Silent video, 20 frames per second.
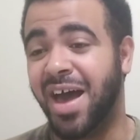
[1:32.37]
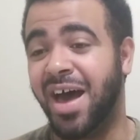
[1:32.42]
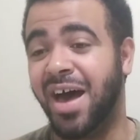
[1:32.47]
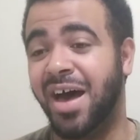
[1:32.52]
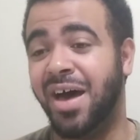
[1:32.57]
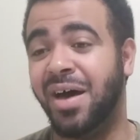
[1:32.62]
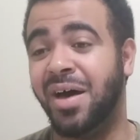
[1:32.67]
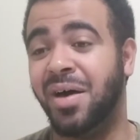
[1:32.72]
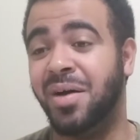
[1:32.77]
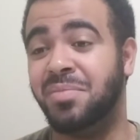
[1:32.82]

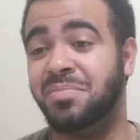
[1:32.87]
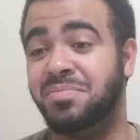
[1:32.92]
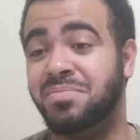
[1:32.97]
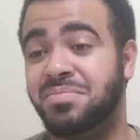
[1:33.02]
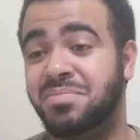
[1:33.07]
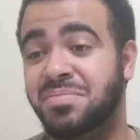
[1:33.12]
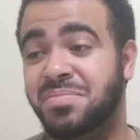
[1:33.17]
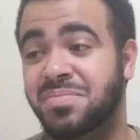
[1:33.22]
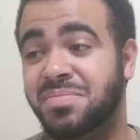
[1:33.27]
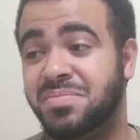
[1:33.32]
um,
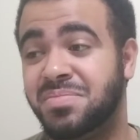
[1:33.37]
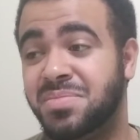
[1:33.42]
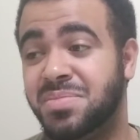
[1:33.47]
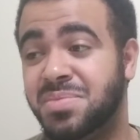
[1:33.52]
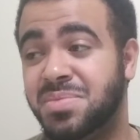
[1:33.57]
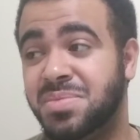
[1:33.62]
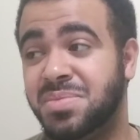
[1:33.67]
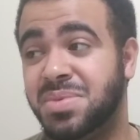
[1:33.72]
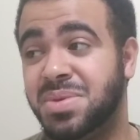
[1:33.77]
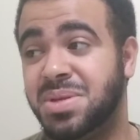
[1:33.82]

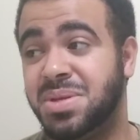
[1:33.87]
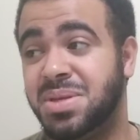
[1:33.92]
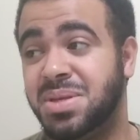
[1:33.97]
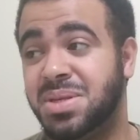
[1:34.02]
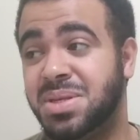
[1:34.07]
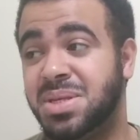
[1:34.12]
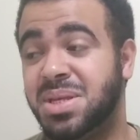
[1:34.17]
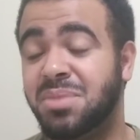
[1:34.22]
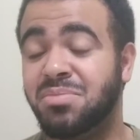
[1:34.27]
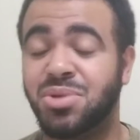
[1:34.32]

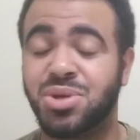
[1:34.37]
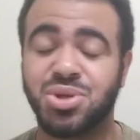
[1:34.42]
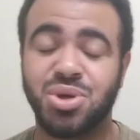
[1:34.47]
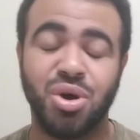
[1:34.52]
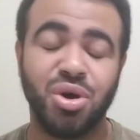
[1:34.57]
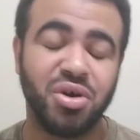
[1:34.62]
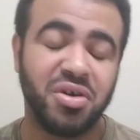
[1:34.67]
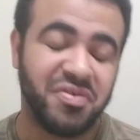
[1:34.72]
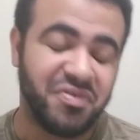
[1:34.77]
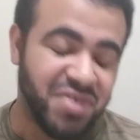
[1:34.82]

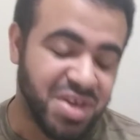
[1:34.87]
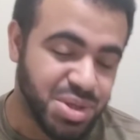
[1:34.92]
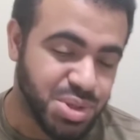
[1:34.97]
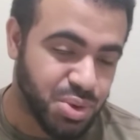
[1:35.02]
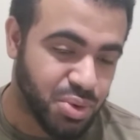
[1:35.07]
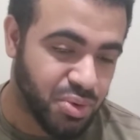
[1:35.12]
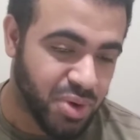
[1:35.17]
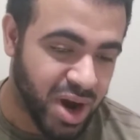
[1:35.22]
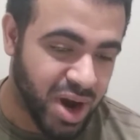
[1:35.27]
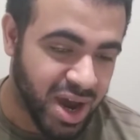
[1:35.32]
cinematography's
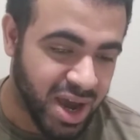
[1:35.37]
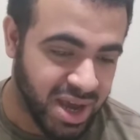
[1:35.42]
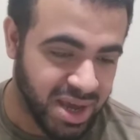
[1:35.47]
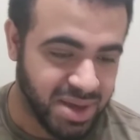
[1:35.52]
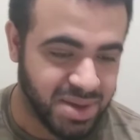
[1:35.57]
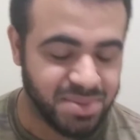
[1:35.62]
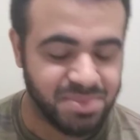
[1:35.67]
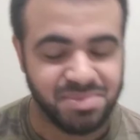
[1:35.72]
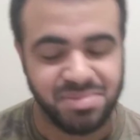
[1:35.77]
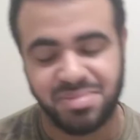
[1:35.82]

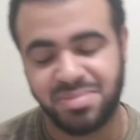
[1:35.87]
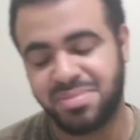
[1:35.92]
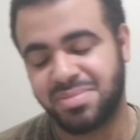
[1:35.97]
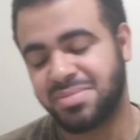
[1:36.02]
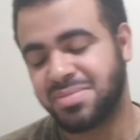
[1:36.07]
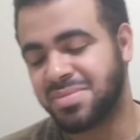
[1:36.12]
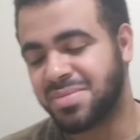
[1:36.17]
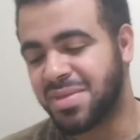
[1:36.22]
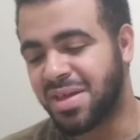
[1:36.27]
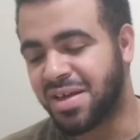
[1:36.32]
great,
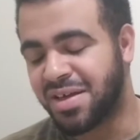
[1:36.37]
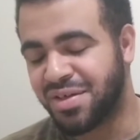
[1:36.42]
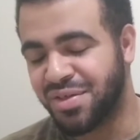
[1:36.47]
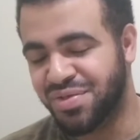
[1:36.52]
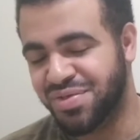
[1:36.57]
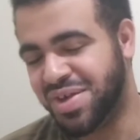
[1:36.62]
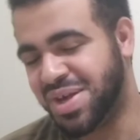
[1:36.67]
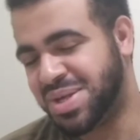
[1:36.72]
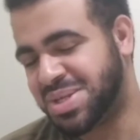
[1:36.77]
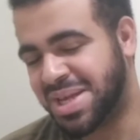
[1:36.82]

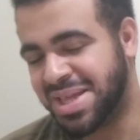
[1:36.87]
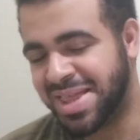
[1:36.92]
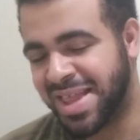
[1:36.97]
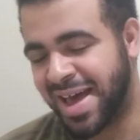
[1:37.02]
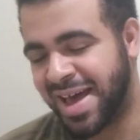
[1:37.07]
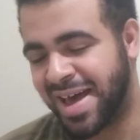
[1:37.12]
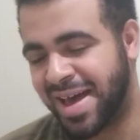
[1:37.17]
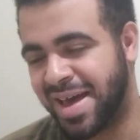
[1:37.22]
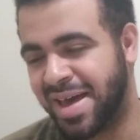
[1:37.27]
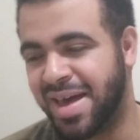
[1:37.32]
this and
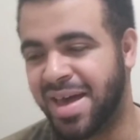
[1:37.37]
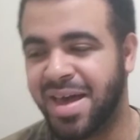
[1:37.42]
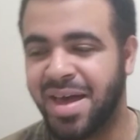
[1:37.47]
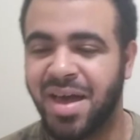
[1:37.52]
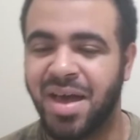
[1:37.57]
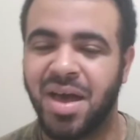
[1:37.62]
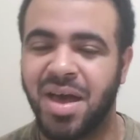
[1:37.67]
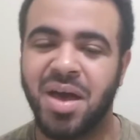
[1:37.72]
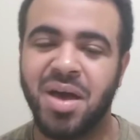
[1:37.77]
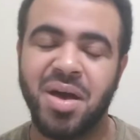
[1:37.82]
that.
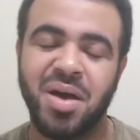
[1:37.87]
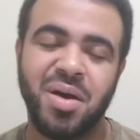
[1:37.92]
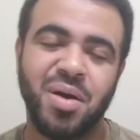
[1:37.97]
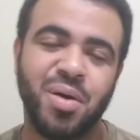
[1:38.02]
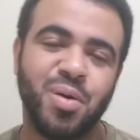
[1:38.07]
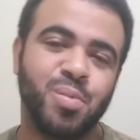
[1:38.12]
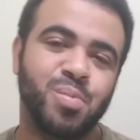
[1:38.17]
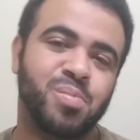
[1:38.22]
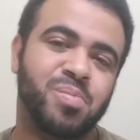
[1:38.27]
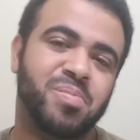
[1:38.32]

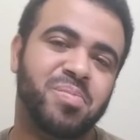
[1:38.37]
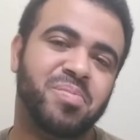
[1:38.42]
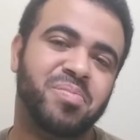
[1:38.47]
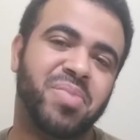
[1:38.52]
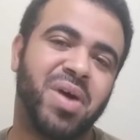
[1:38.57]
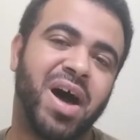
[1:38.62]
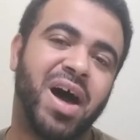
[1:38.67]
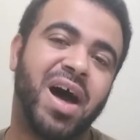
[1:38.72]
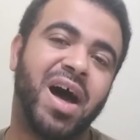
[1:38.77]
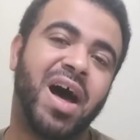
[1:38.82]

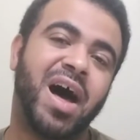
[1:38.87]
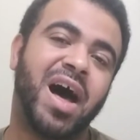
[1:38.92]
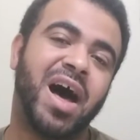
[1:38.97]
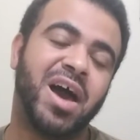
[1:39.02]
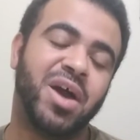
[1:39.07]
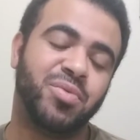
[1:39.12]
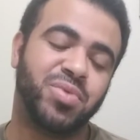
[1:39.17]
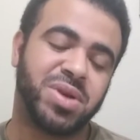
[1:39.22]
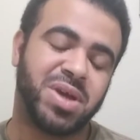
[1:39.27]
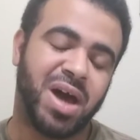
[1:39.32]
But I
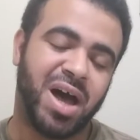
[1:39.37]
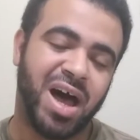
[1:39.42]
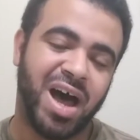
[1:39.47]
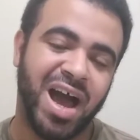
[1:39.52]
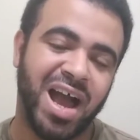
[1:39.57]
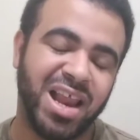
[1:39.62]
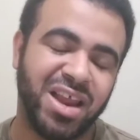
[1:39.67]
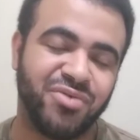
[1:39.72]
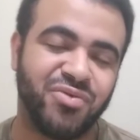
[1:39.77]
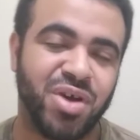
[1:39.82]
would
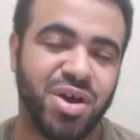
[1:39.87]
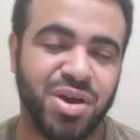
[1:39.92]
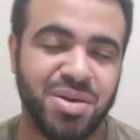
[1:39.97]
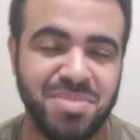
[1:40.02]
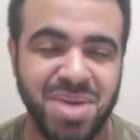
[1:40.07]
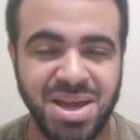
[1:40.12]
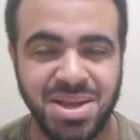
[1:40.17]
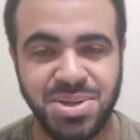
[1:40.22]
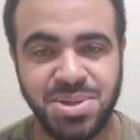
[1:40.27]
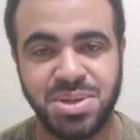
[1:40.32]
highly
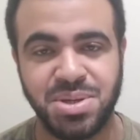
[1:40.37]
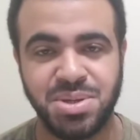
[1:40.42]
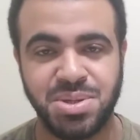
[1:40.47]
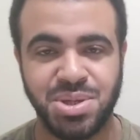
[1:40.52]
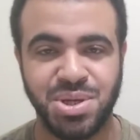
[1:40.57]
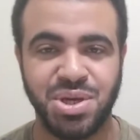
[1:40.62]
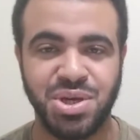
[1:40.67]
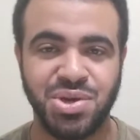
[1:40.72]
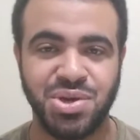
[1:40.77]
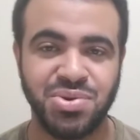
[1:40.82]
recommend
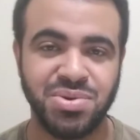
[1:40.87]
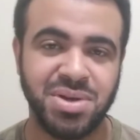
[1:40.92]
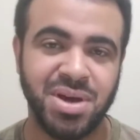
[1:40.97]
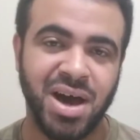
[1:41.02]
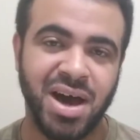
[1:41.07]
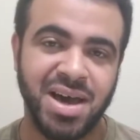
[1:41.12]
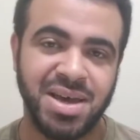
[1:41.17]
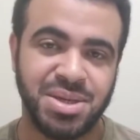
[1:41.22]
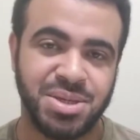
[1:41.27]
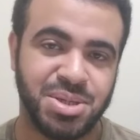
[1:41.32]
to you
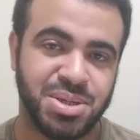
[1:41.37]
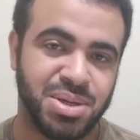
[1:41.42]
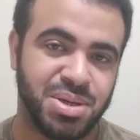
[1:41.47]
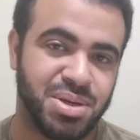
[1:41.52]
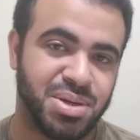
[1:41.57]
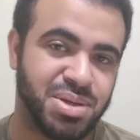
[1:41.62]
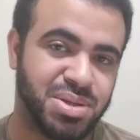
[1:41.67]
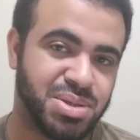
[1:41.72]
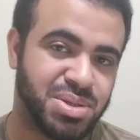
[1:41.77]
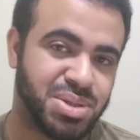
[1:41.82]
guys
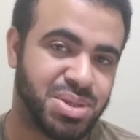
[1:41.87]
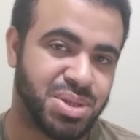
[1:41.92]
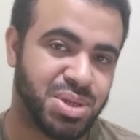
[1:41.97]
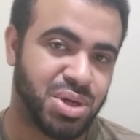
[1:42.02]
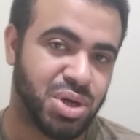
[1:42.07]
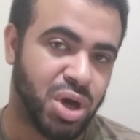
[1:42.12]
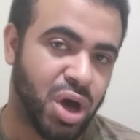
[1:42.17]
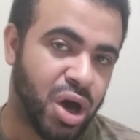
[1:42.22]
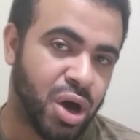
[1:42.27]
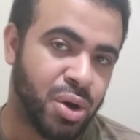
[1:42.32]
to
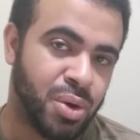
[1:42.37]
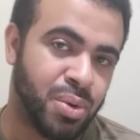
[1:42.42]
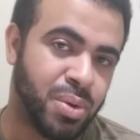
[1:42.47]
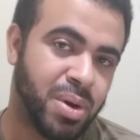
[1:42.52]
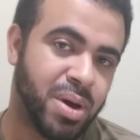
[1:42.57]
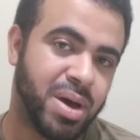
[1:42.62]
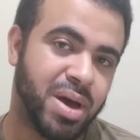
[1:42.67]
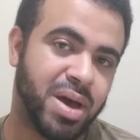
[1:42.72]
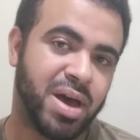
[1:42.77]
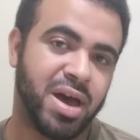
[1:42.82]
go
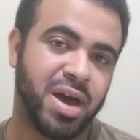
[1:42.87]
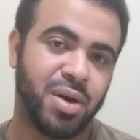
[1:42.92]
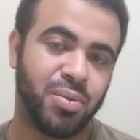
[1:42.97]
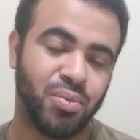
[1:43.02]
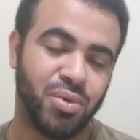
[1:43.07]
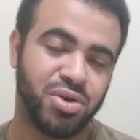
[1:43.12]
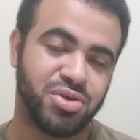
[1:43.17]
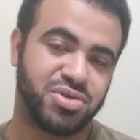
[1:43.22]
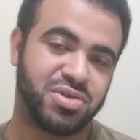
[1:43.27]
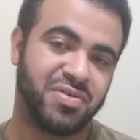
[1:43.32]
and
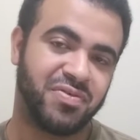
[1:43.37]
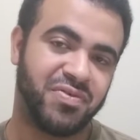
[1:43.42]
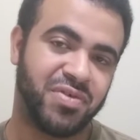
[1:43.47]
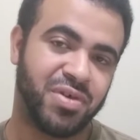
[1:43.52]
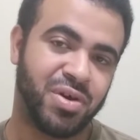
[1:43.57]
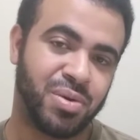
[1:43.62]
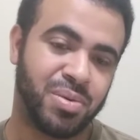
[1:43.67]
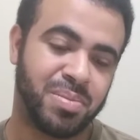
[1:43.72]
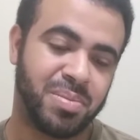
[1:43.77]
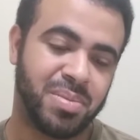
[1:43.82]
watch the film.